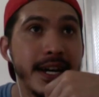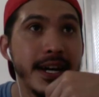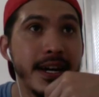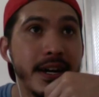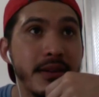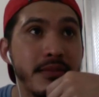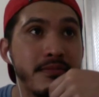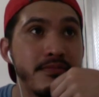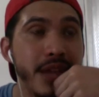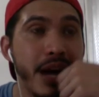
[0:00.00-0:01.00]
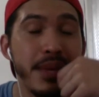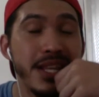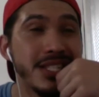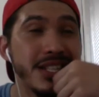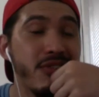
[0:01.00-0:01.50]
I've been
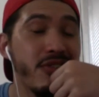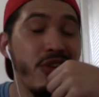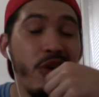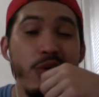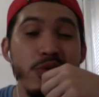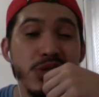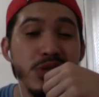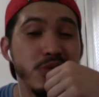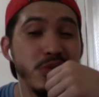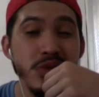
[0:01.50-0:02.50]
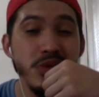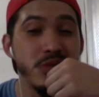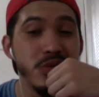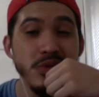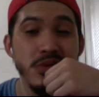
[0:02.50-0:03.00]
listening to old school too.